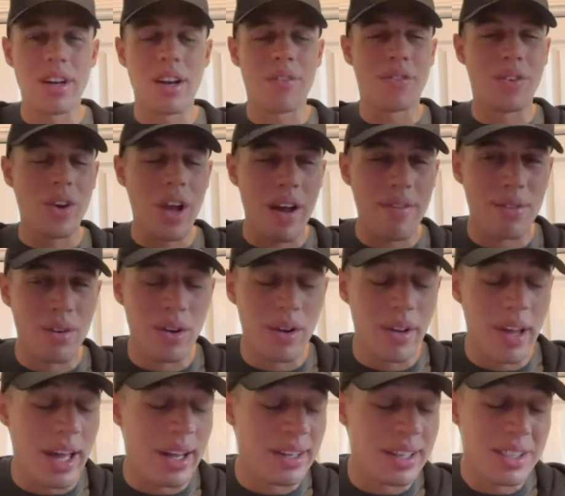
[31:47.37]
If you have
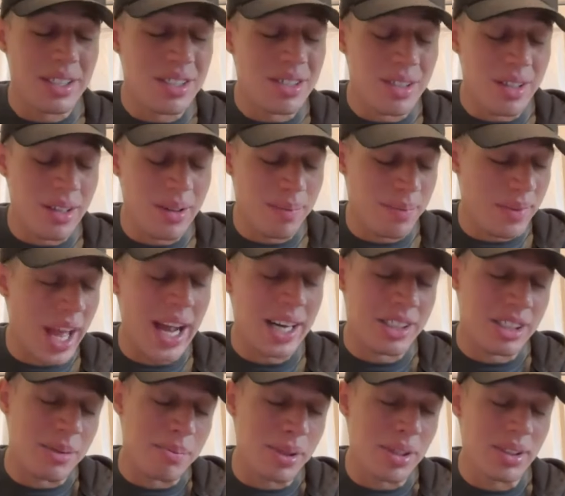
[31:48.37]
and this is
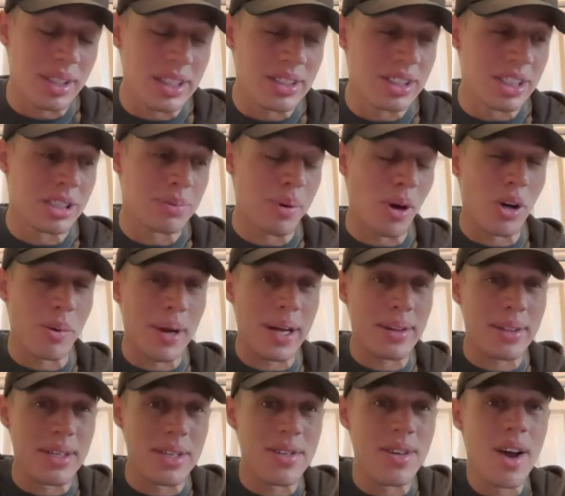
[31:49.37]
actually Bill Lindsay spoke
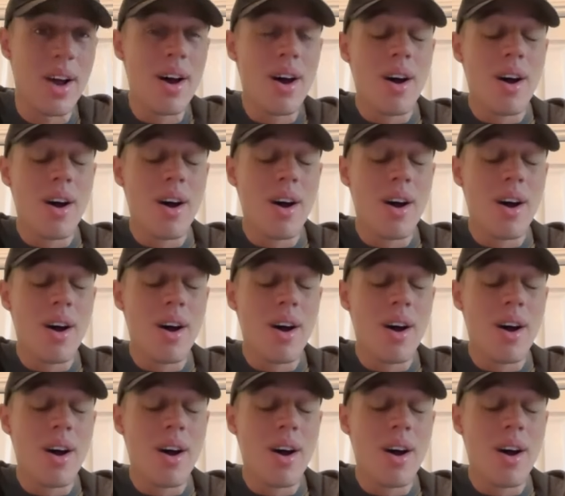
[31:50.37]
about this